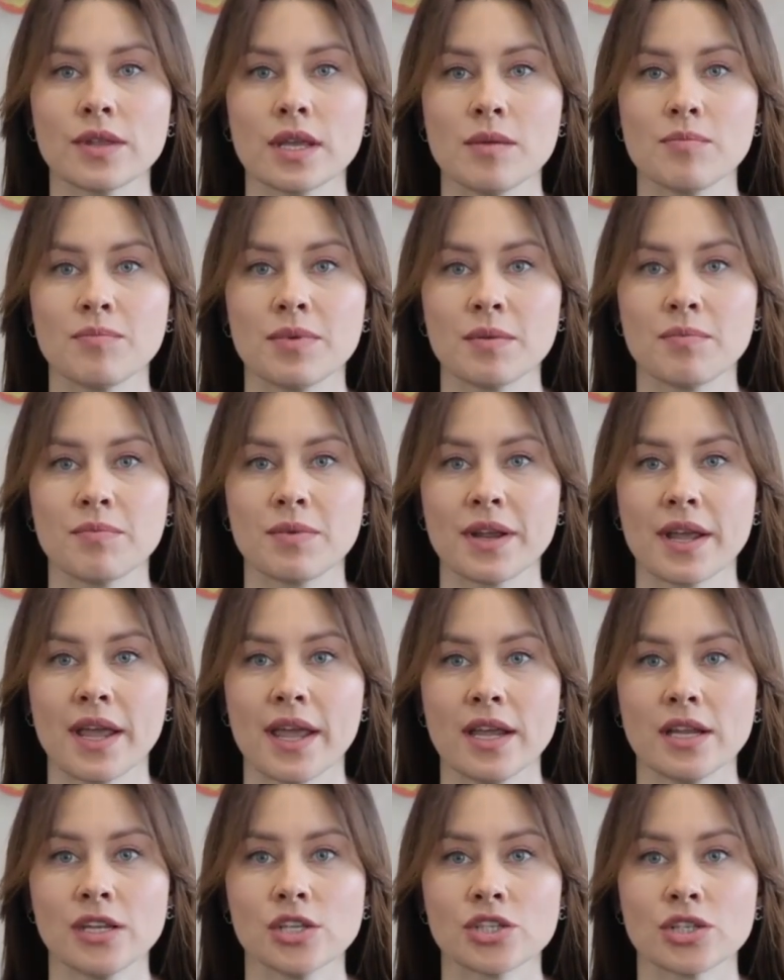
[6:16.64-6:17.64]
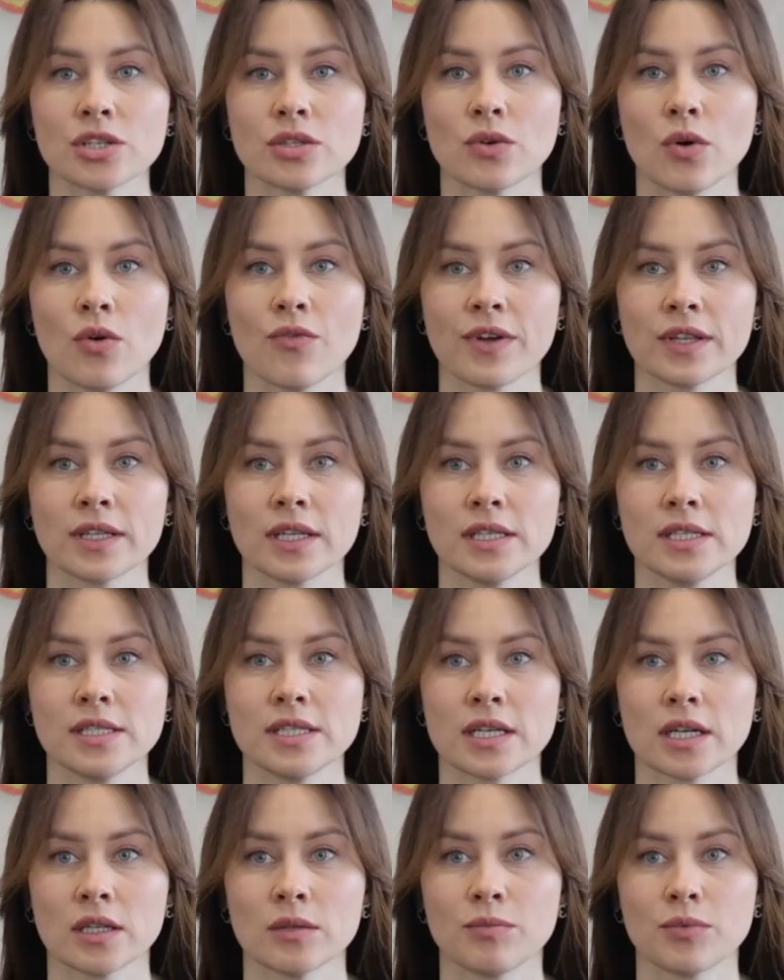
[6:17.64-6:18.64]
the preparation of
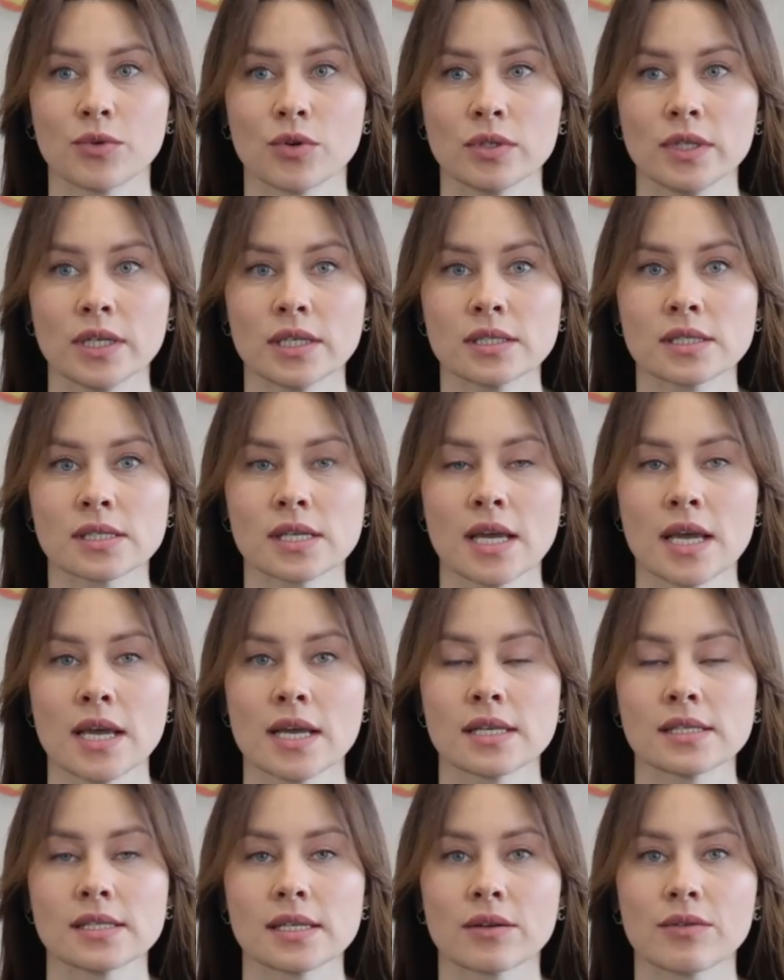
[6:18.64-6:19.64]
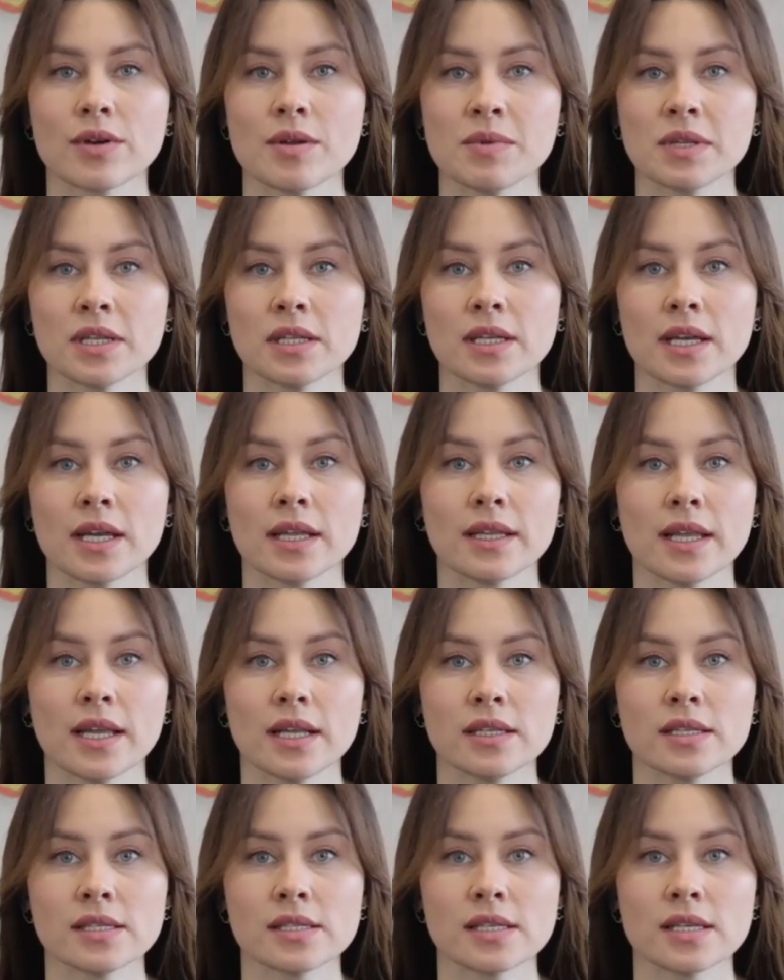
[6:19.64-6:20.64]
analytical products, the criminal
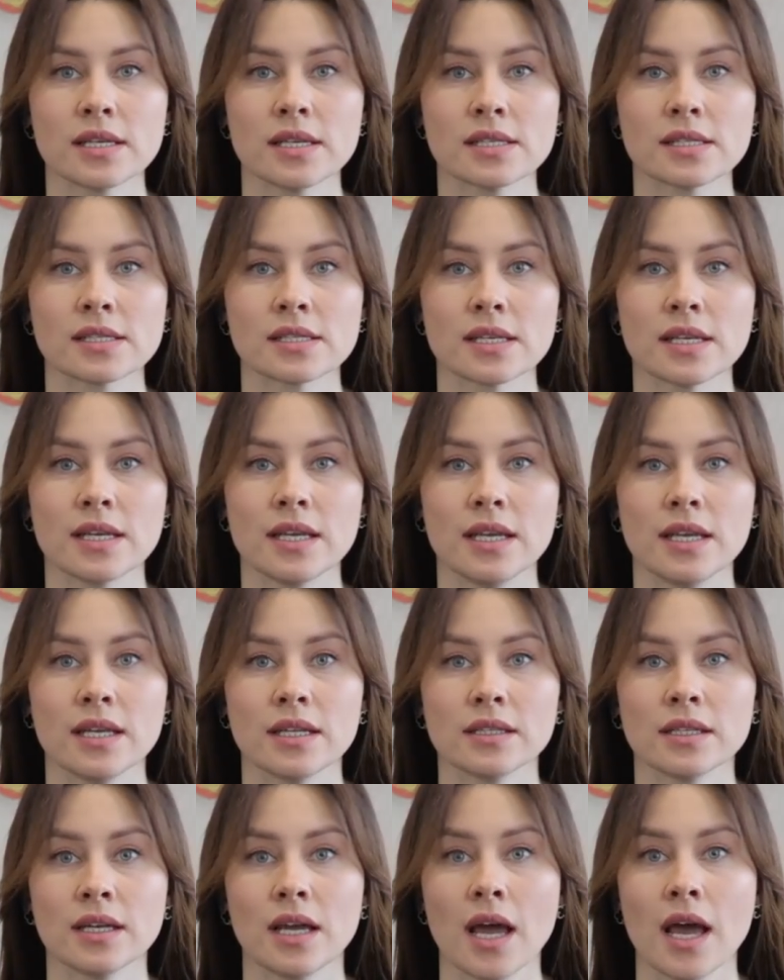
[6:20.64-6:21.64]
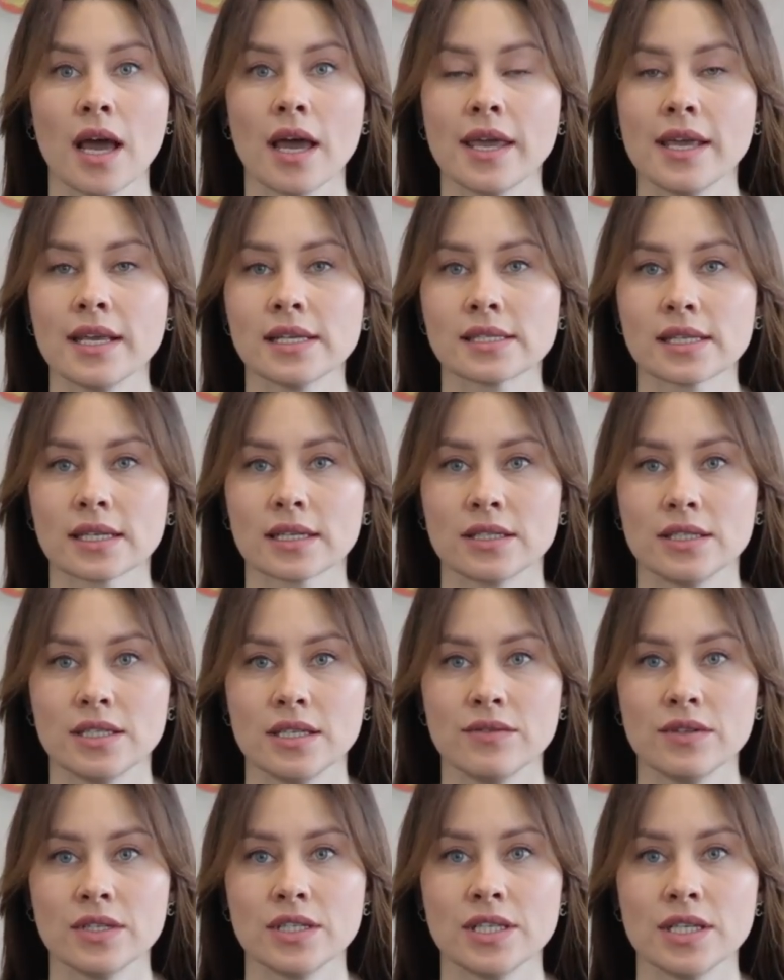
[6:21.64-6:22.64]
analysis in his
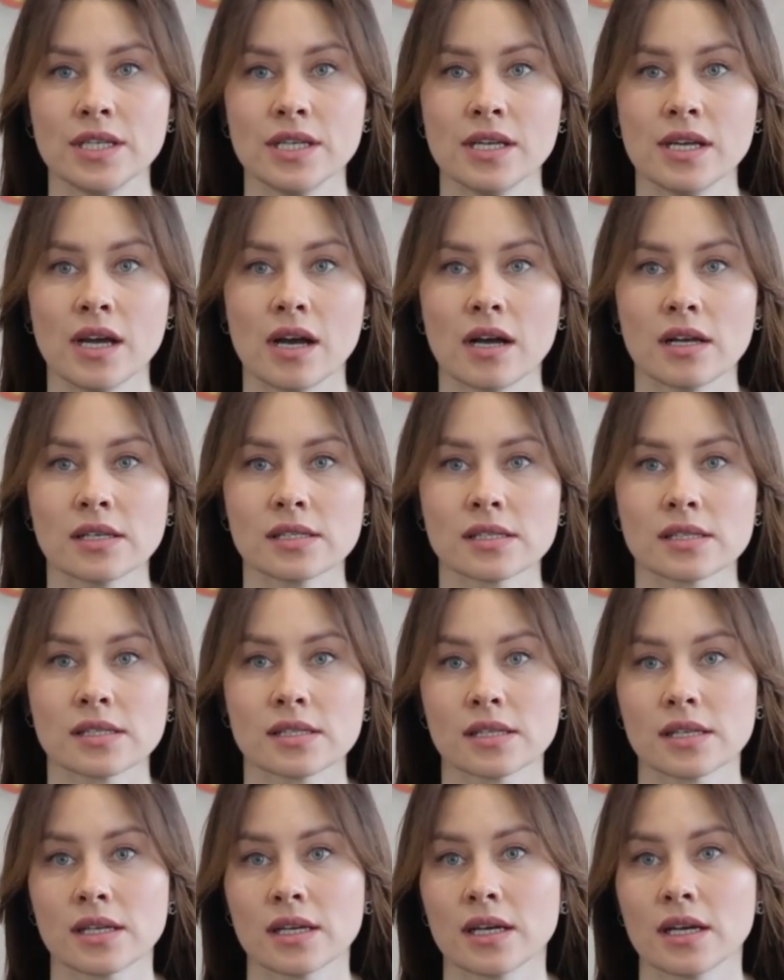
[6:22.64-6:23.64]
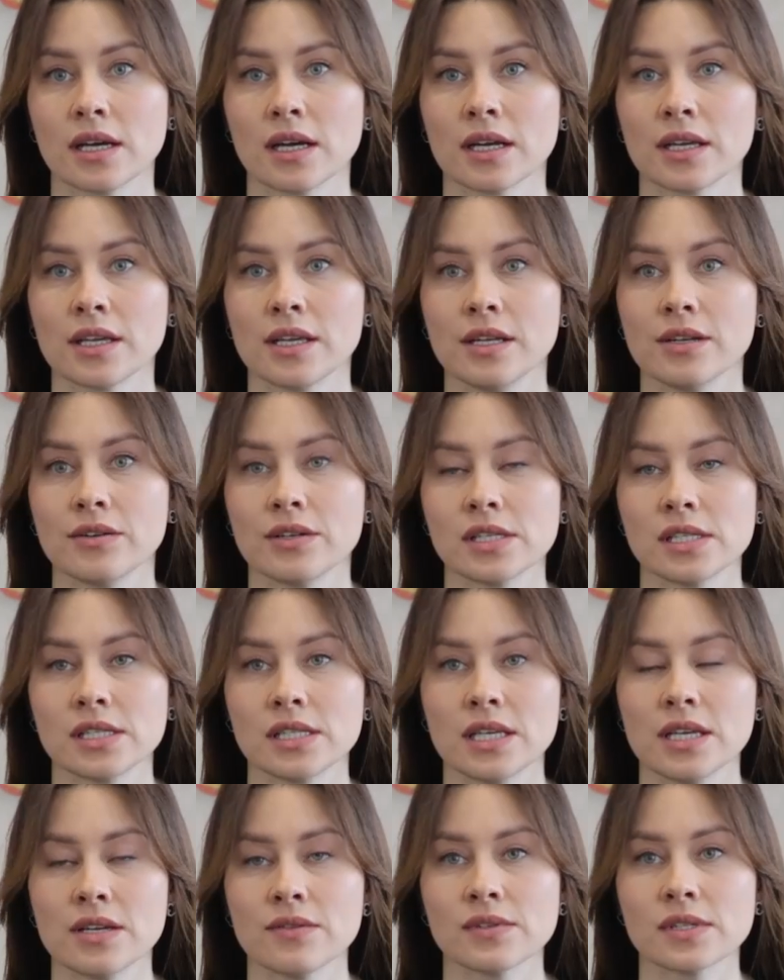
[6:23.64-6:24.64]
activity as he
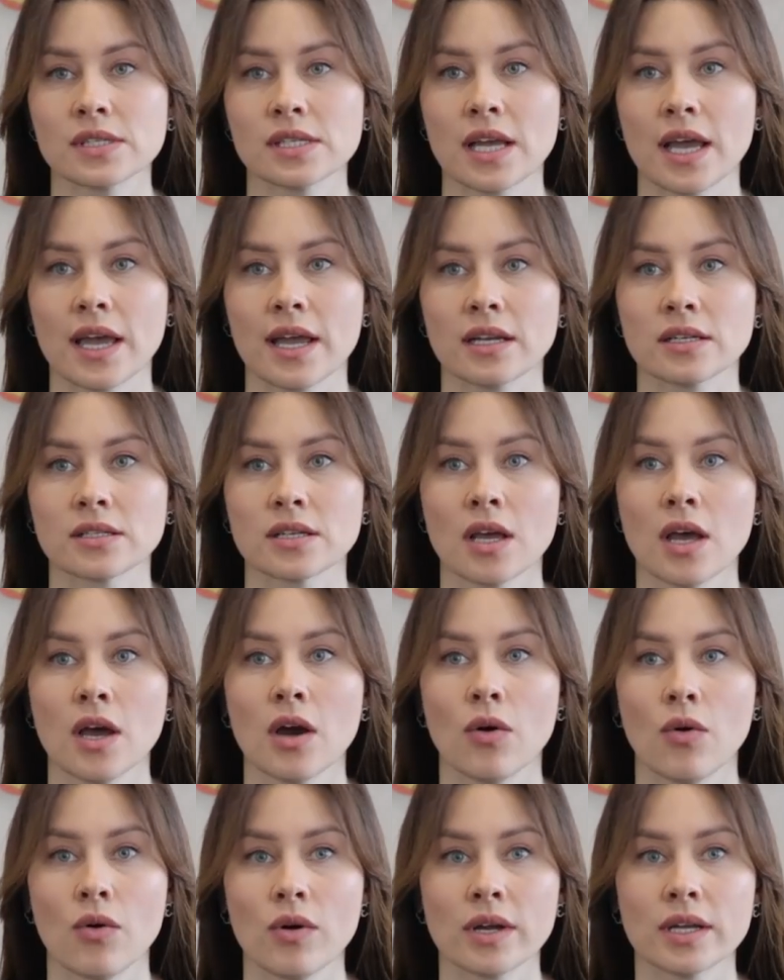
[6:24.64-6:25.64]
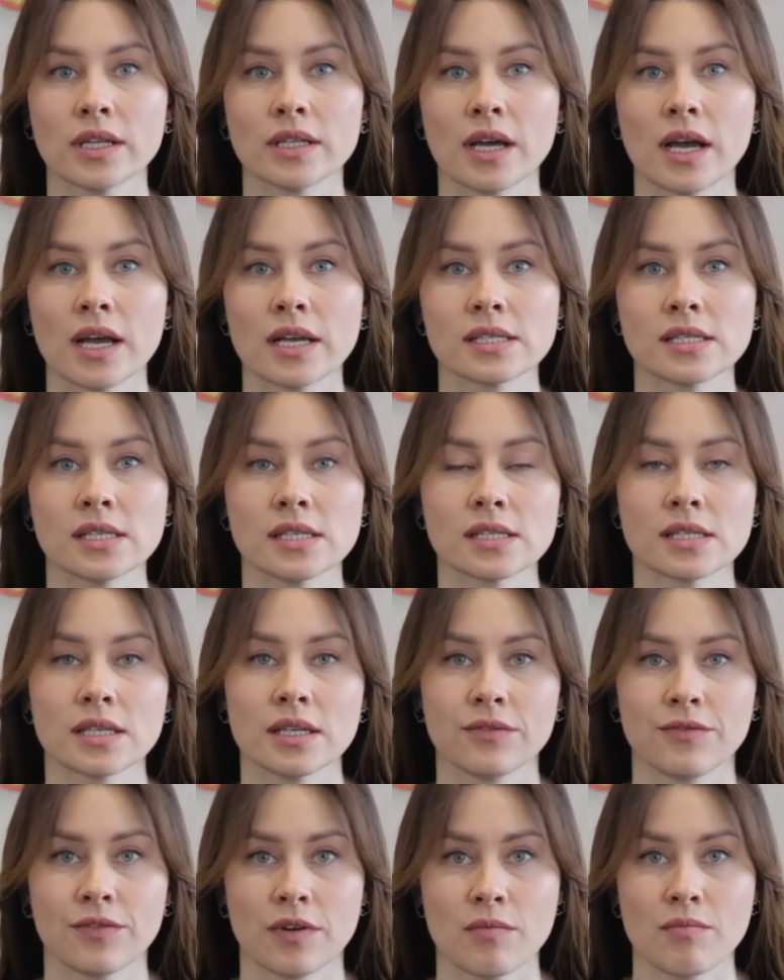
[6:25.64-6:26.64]
receives and organizes
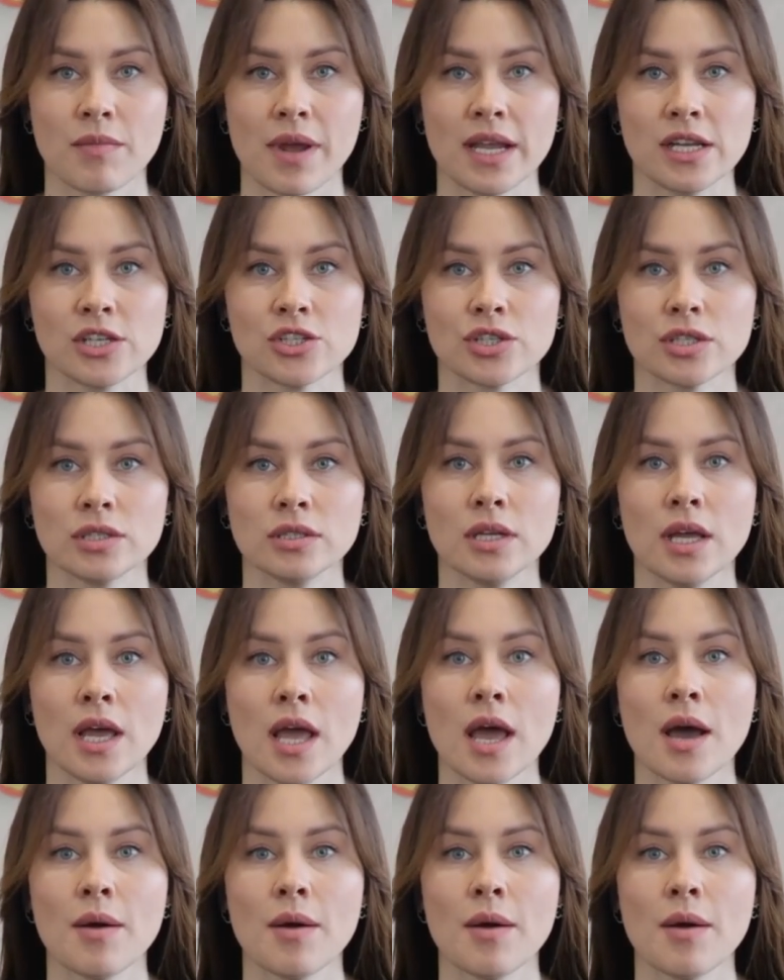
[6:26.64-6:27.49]
information,